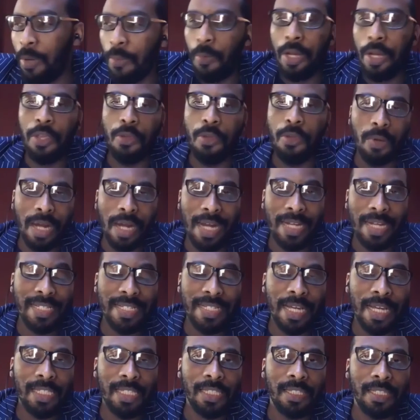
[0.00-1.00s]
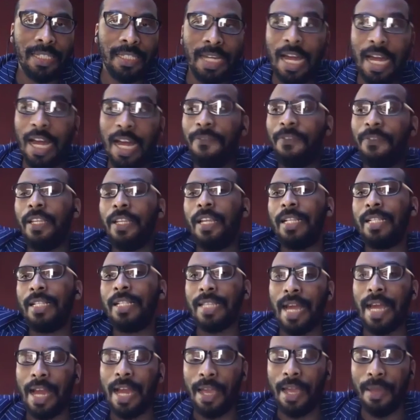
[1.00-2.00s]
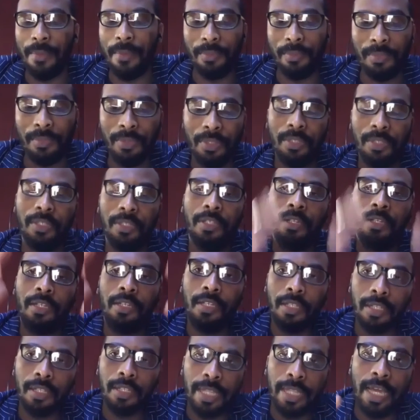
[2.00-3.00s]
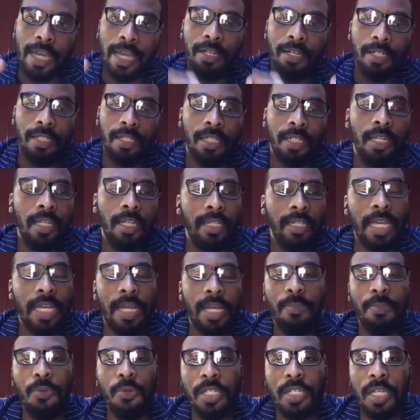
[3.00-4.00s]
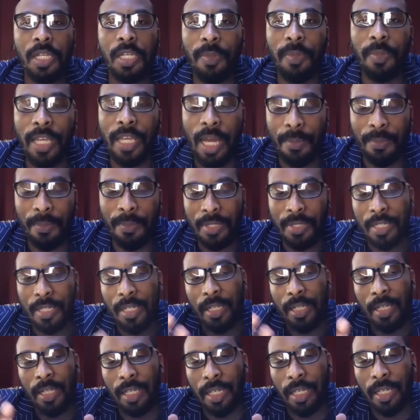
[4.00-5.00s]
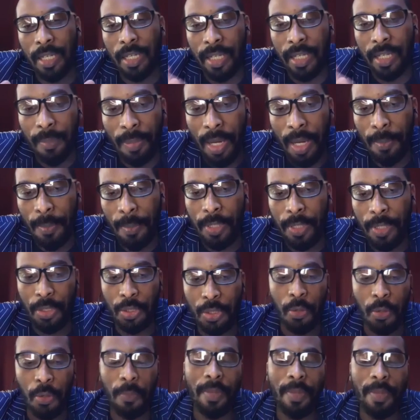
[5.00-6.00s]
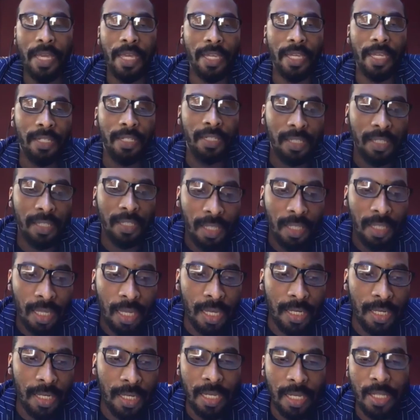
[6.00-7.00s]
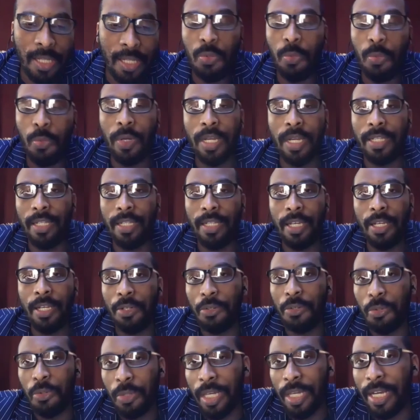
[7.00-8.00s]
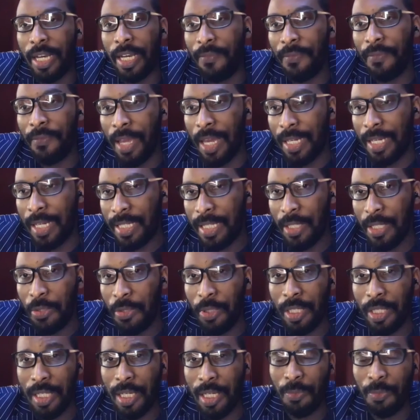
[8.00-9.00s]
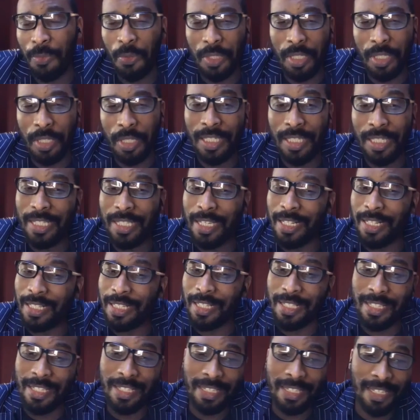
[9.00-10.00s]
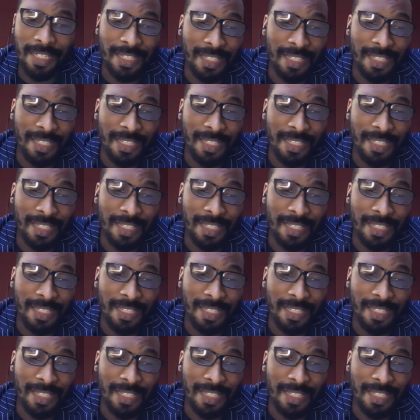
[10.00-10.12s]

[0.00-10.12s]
you can't touch it. After that time, then that music becomes in the public domain, and that's when then you can have access to the sub music. It's just that it's